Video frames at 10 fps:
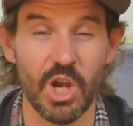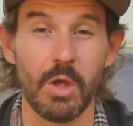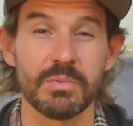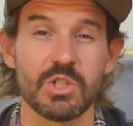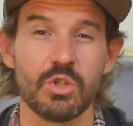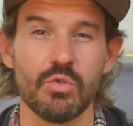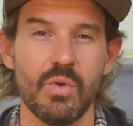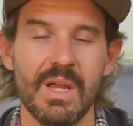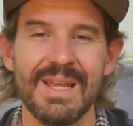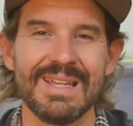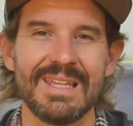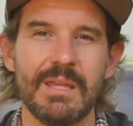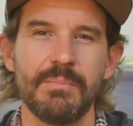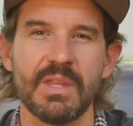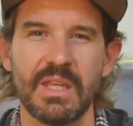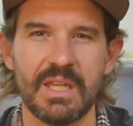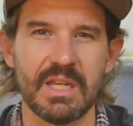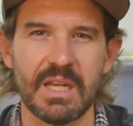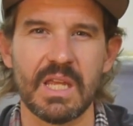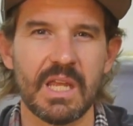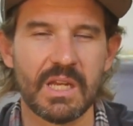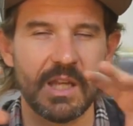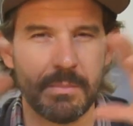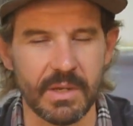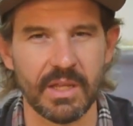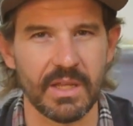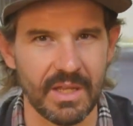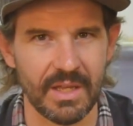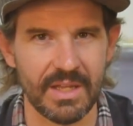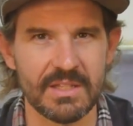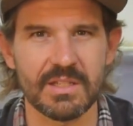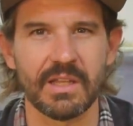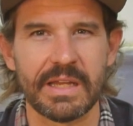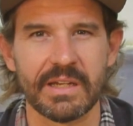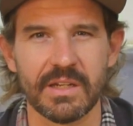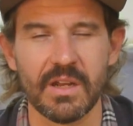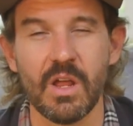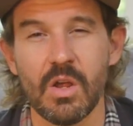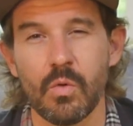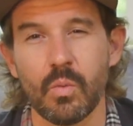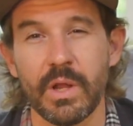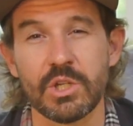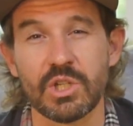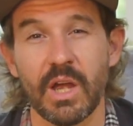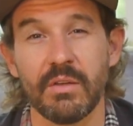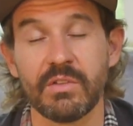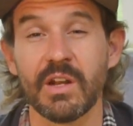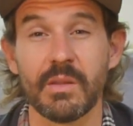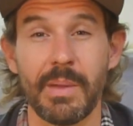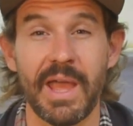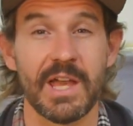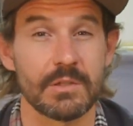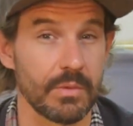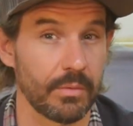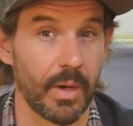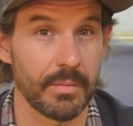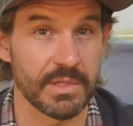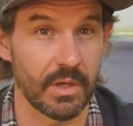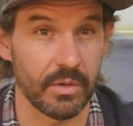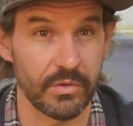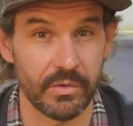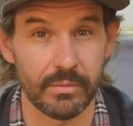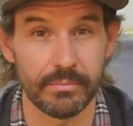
helps to keep the heat in and keep it uh, insulated, which I've done in the past with great results.